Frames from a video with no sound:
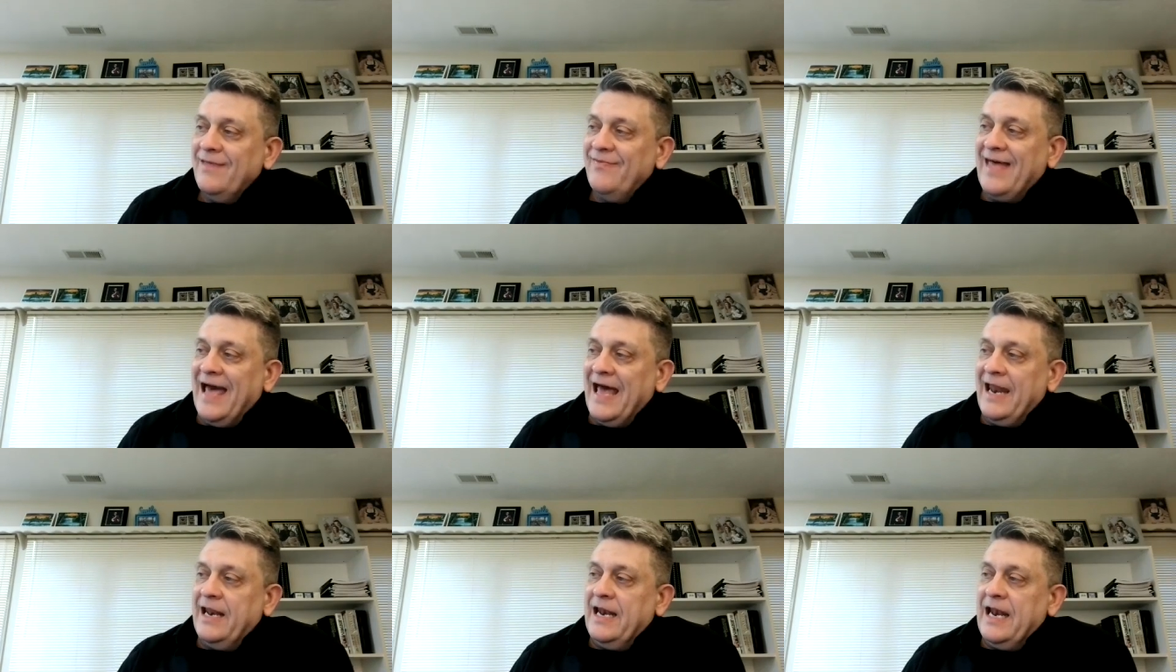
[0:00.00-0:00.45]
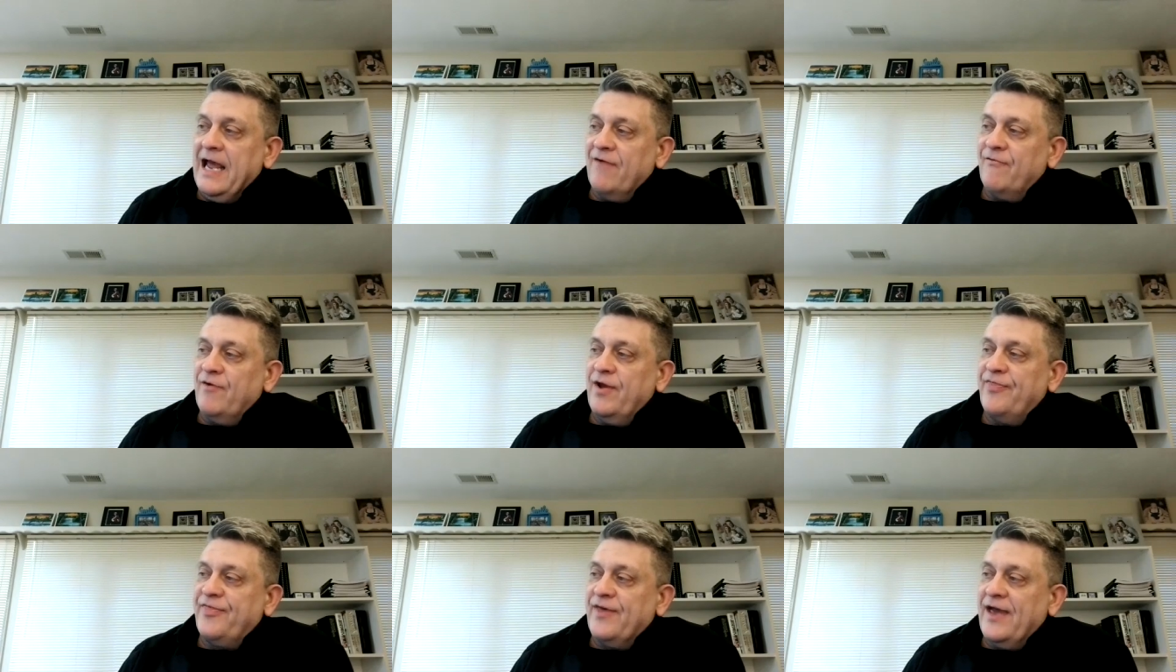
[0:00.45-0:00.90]
that in
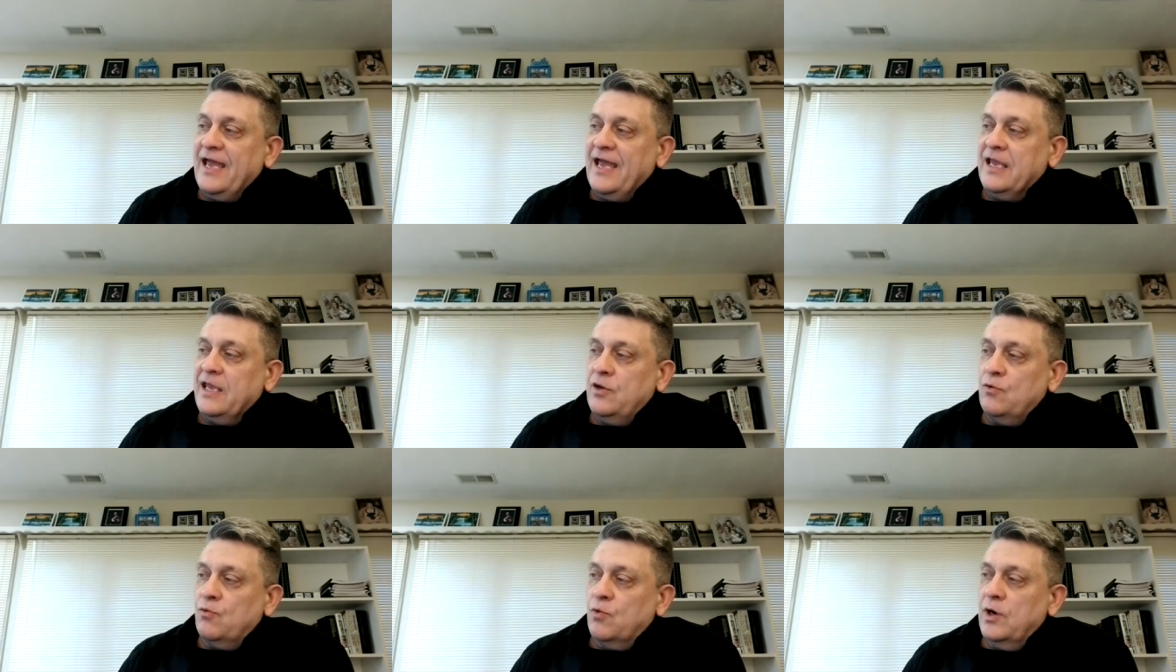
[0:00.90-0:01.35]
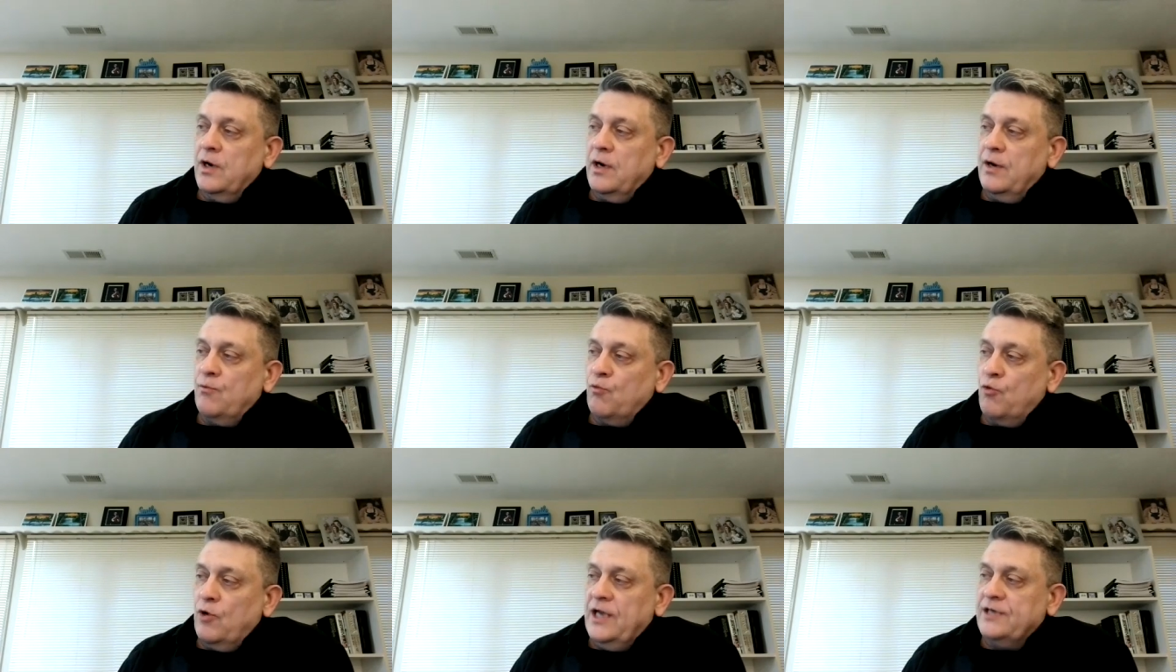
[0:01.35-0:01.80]
everything you
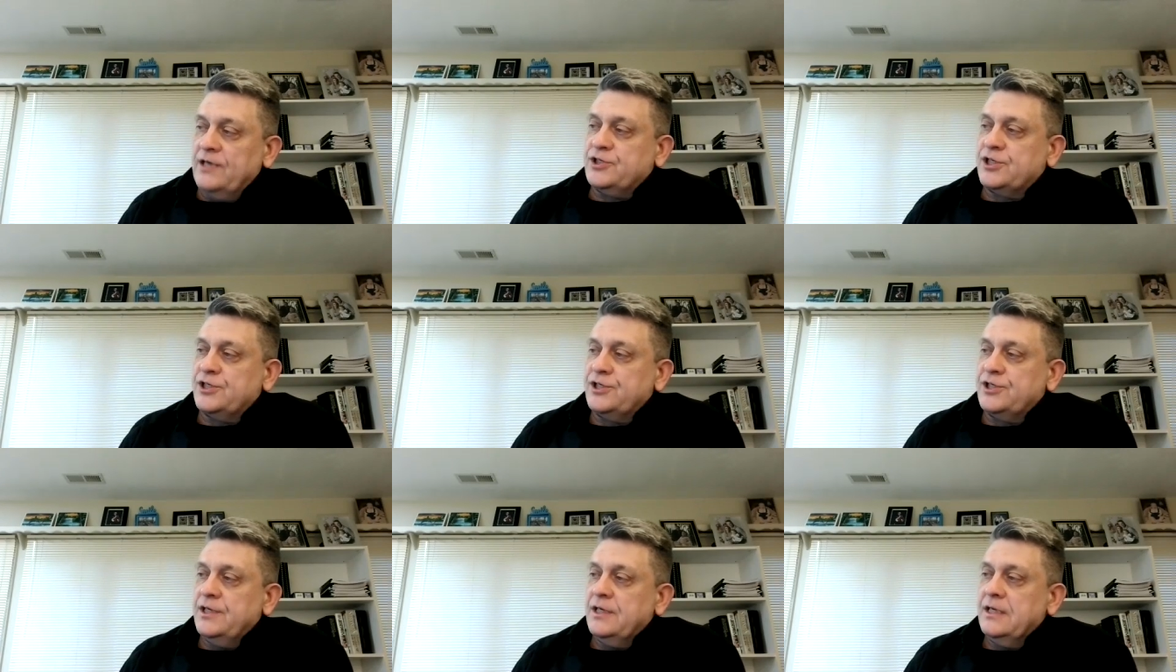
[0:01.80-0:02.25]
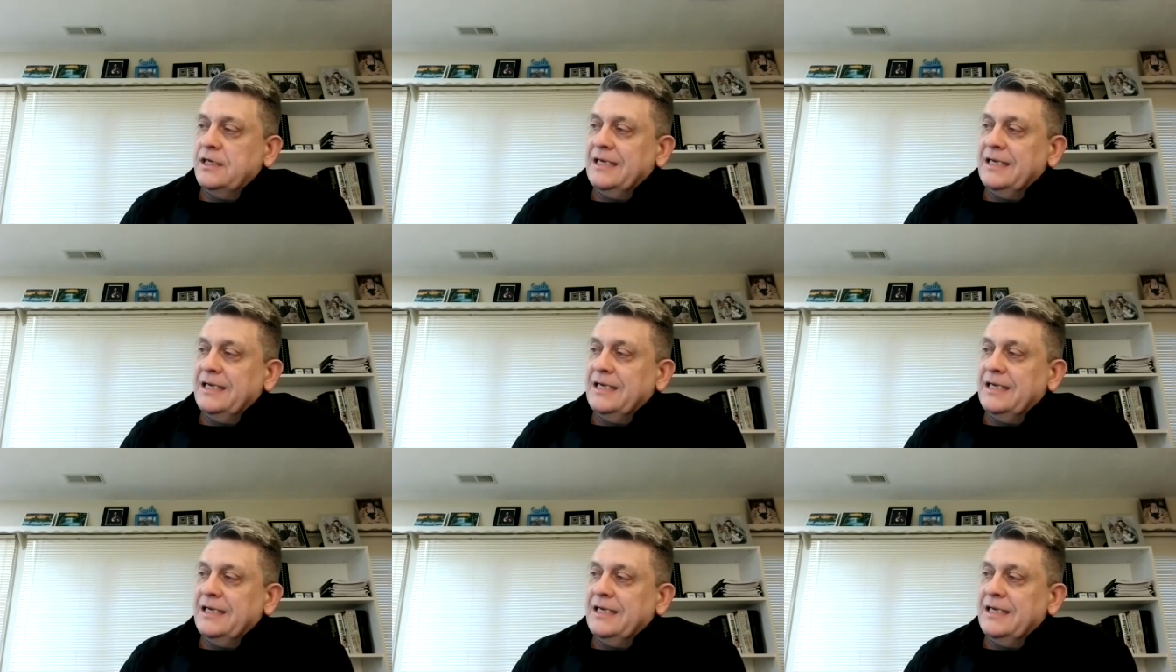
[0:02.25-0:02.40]
were enriched